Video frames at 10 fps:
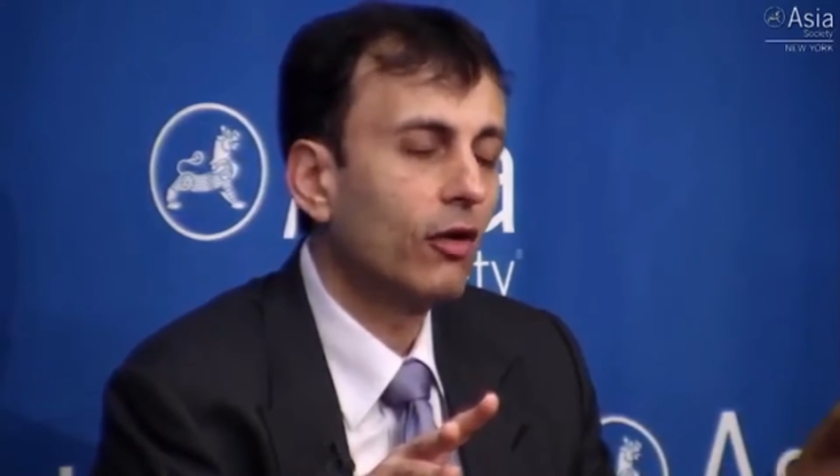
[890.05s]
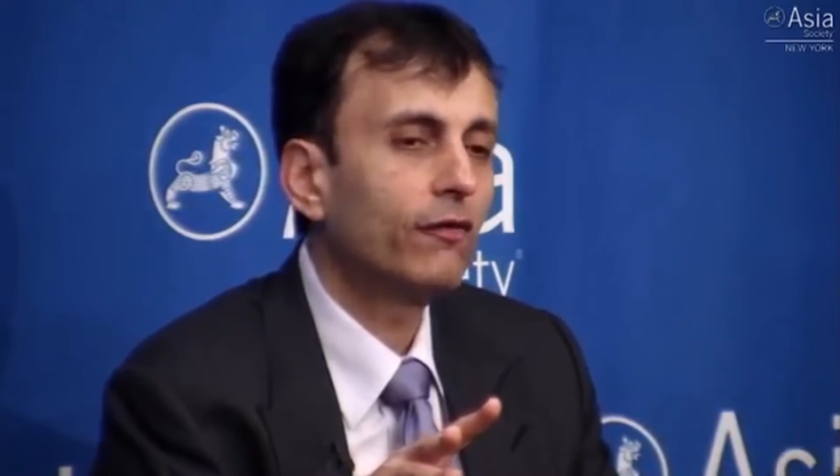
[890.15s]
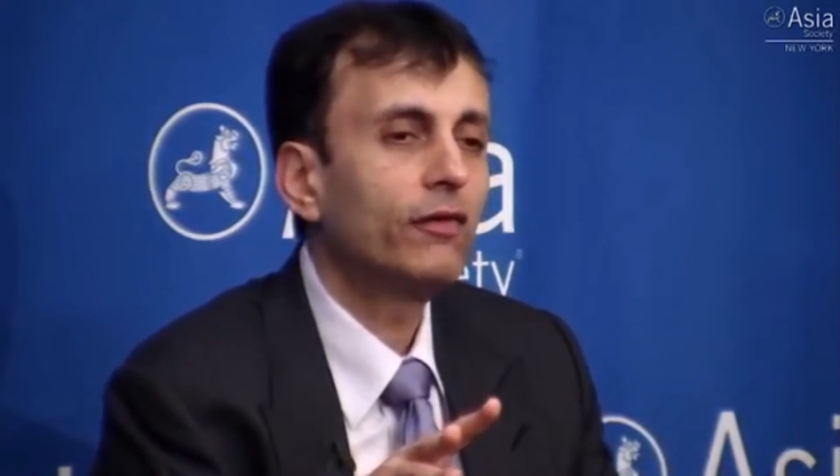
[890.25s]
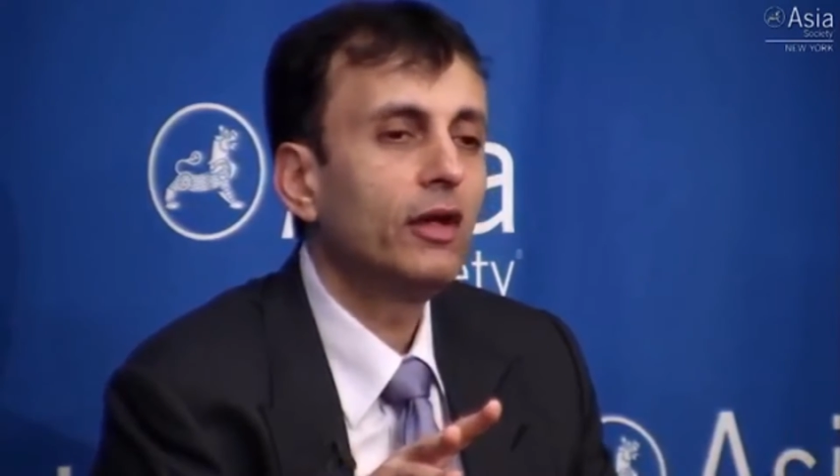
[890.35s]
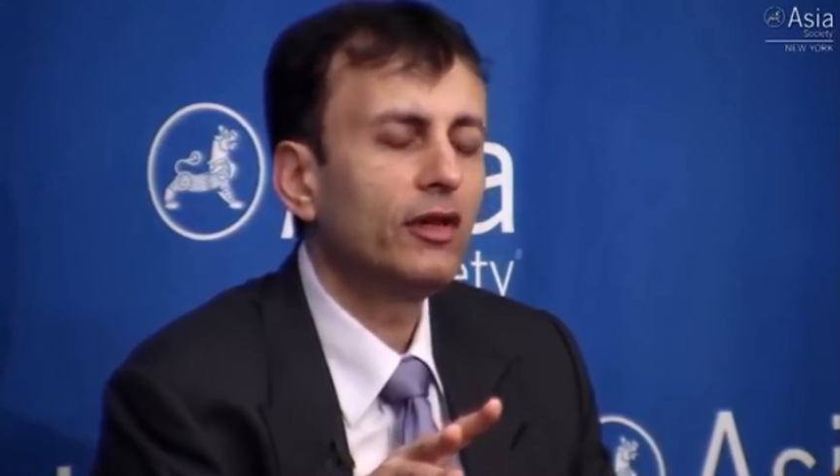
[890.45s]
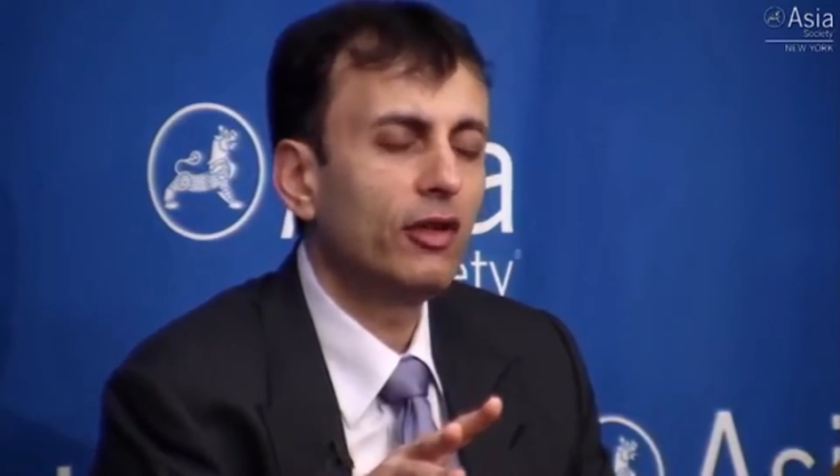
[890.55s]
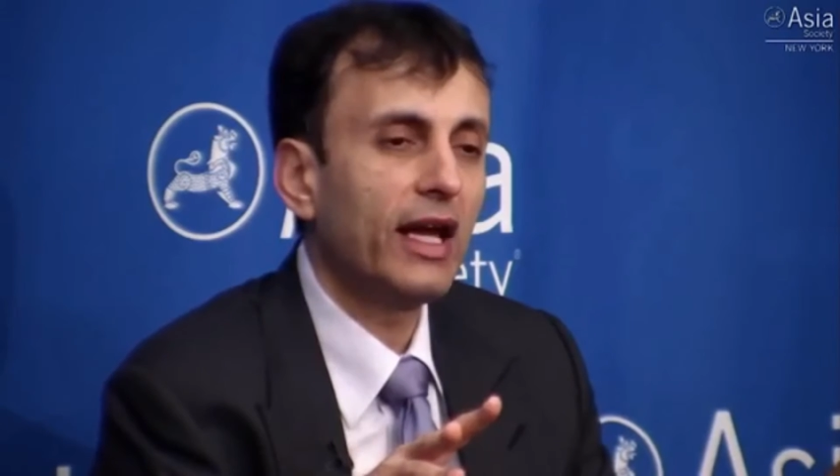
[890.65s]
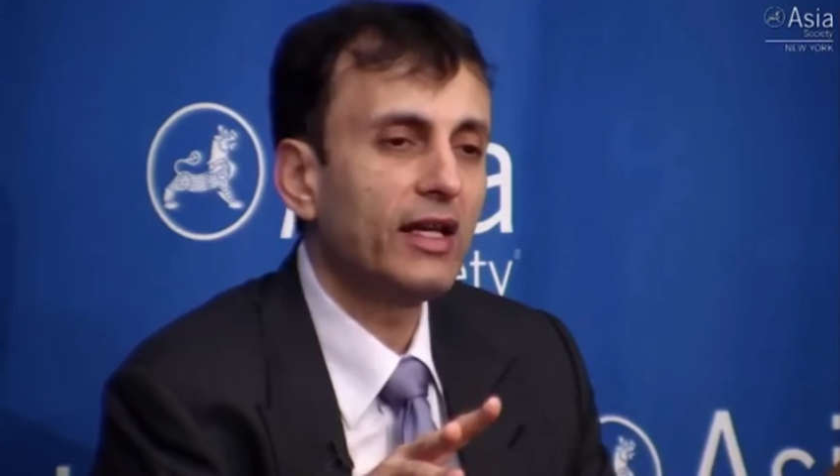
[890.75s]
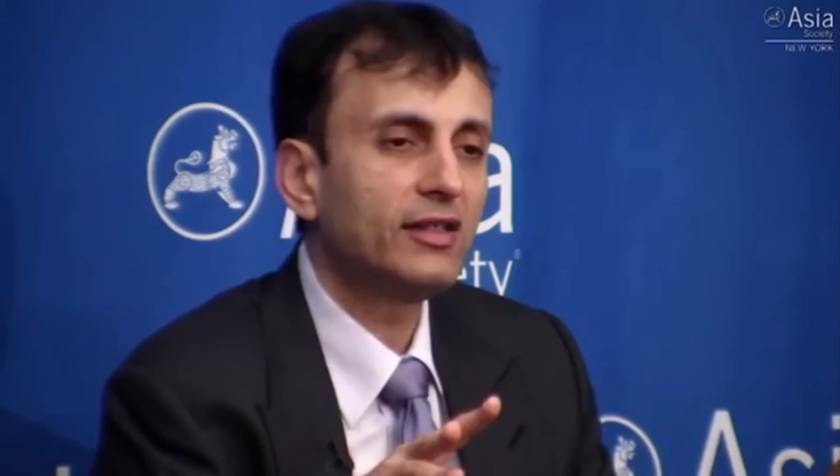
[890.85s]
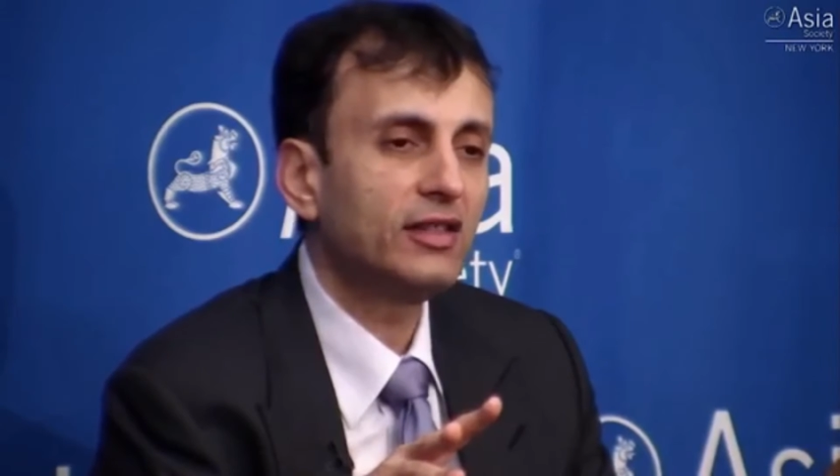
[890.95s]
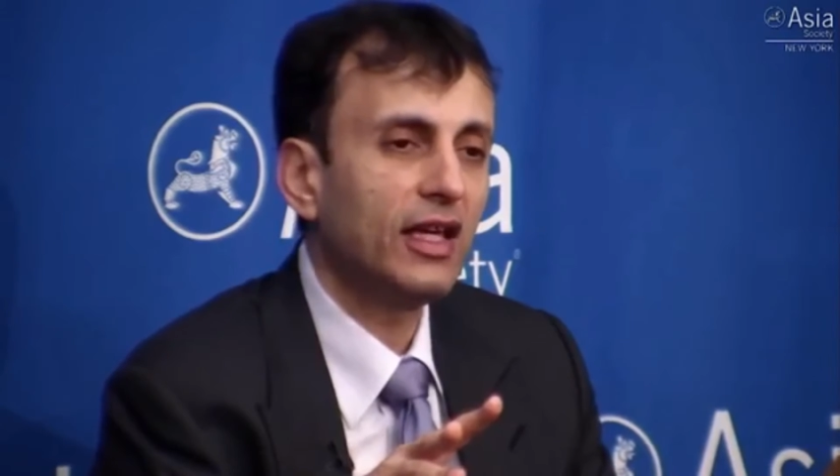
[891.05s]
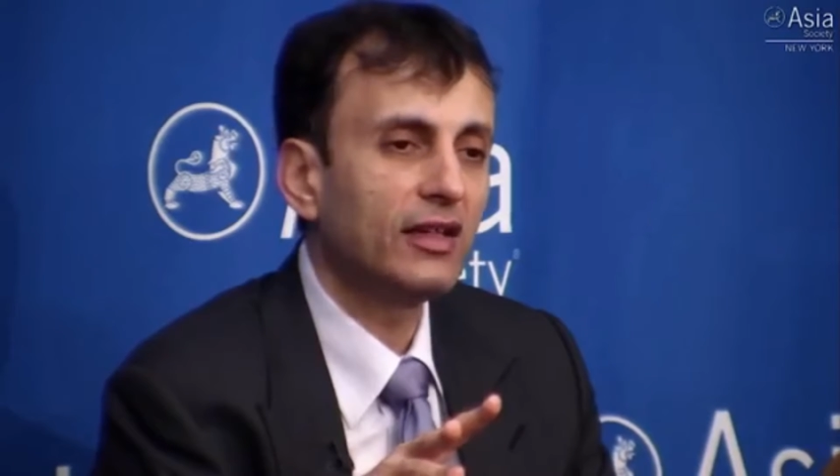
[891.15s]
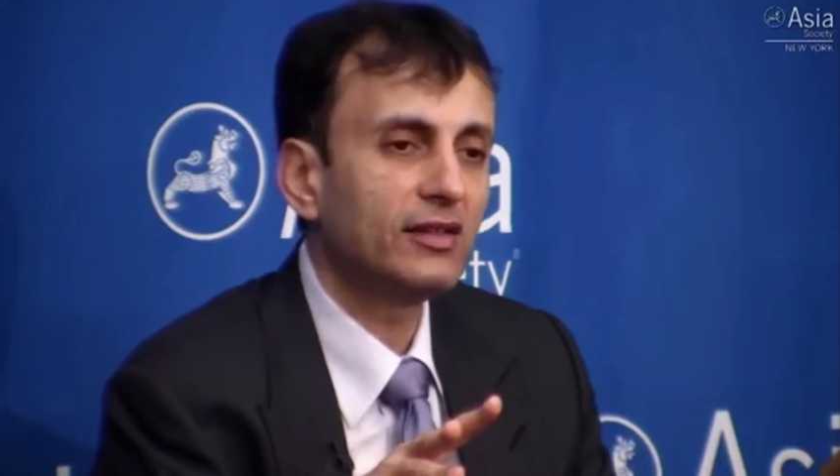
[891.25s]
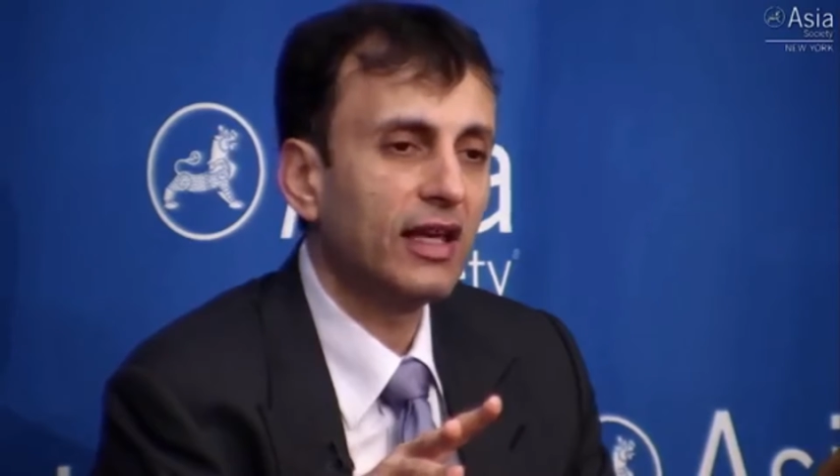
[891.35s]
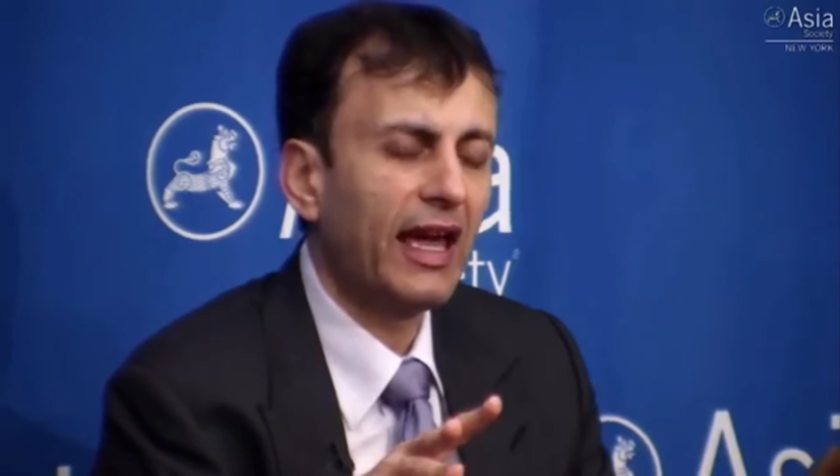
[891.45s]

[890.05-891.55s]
of the United States.